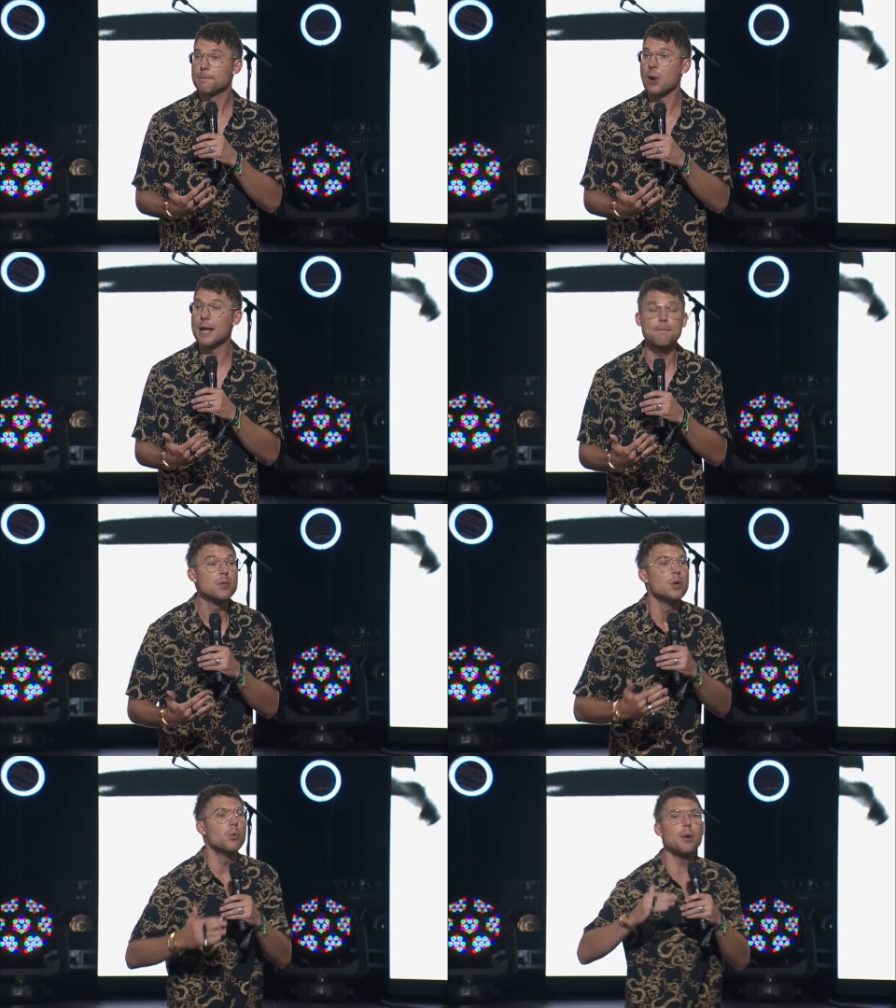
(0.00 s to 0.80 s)
Right?
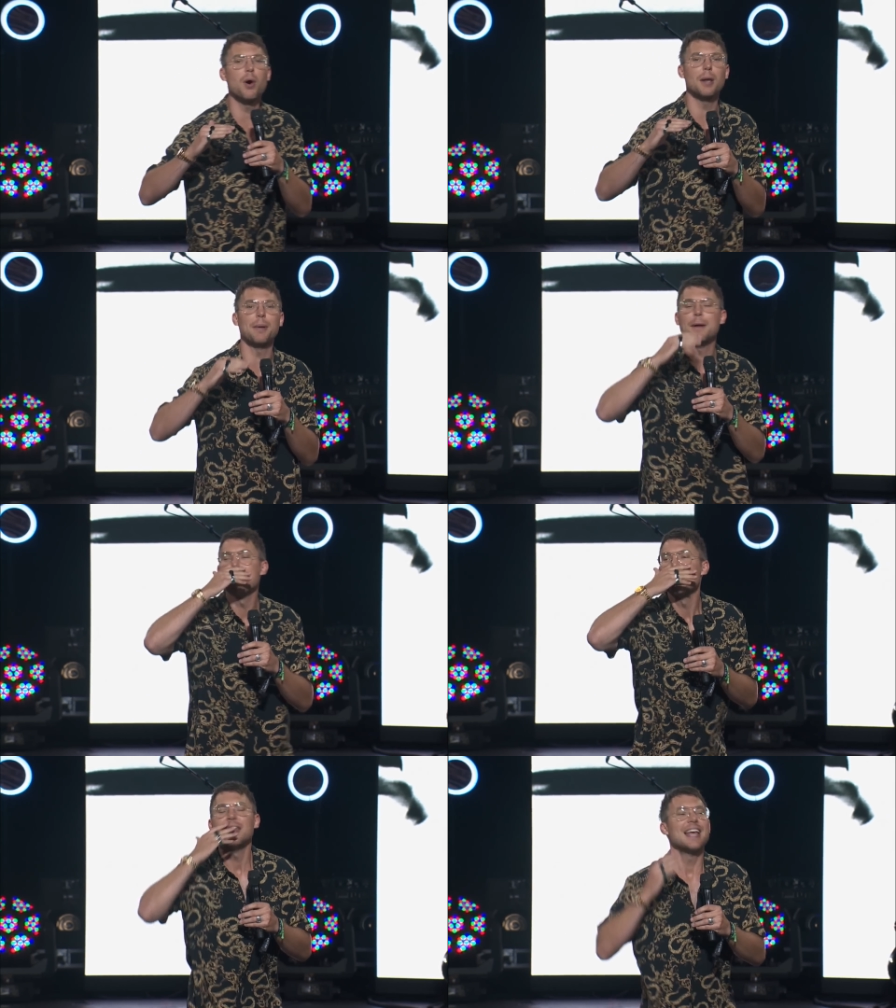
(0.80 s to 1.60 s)
We want to be,
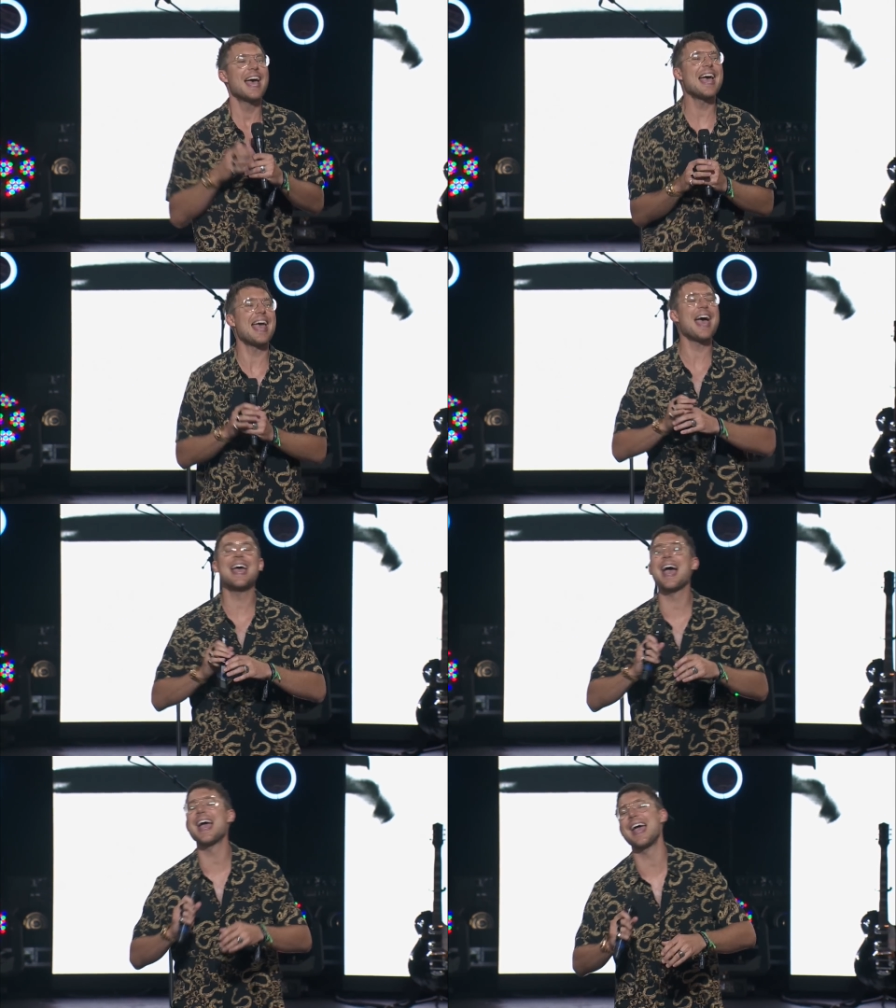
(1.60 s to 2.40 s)
hey, hey,
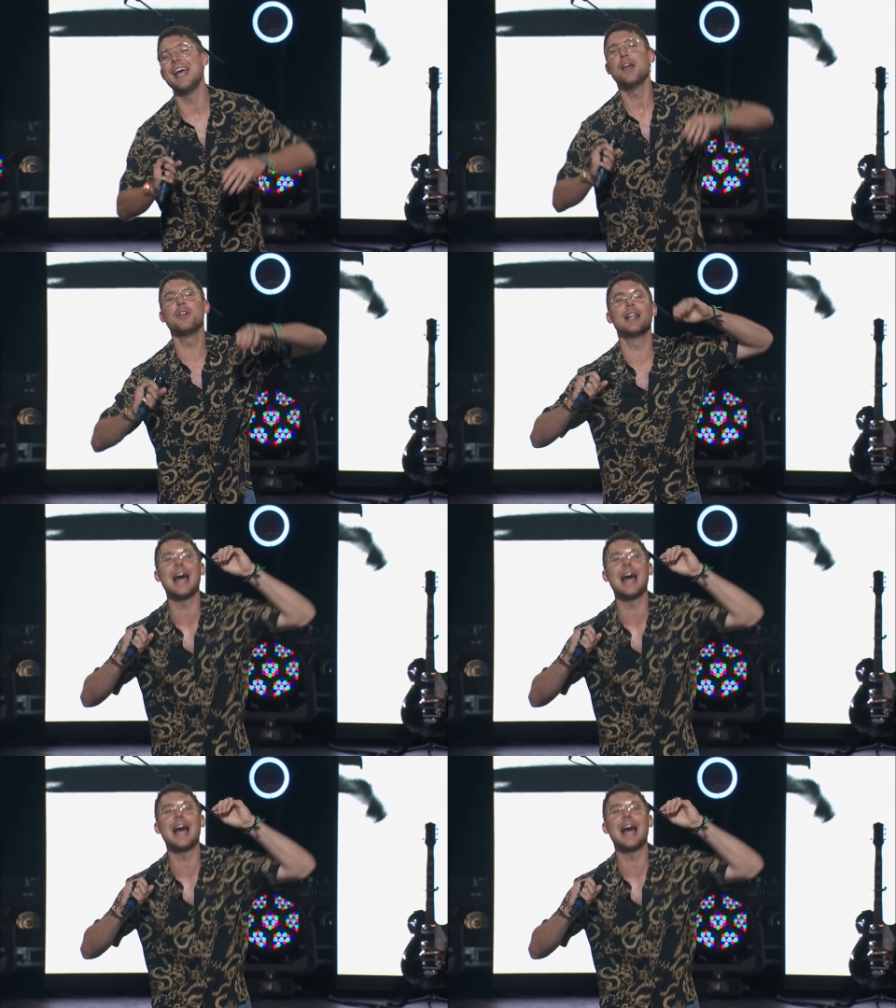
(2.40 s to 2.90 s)
hey, hey, the